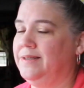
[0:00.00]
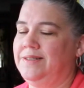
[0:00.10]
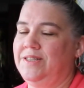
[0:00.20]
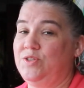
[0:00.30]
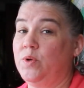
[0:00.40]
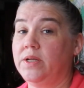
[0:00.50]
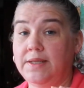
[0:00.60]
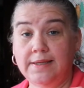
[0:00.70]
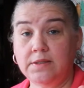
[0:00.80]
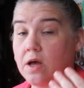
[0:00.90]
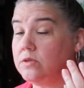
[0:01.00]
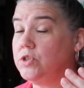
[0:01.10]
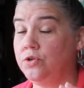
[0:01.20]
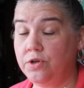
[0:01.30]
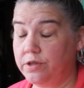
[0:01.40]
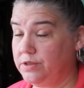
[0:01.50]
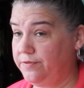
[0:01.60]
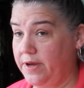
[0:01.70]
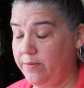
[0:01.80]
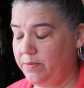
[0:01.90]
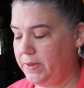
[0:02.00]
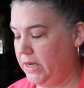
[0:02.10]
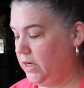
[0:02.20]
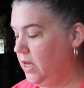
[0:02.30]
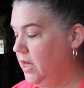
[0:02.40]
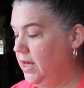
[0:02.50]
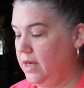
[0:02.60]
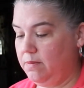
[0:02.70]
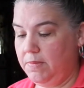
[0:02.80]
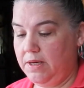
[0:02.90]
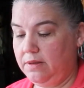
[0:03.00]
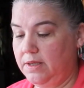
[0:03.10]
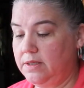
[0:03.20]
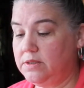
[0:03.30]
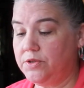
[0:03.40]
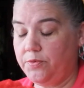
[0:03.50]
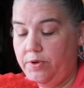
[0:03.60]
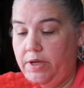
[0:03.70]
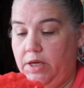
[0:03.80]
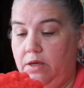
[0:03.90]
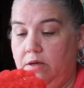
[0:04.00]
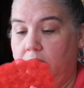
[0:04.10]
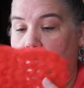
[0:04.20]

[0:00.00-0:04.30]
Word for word: this is what, that's all two yards of fabric made. It made these three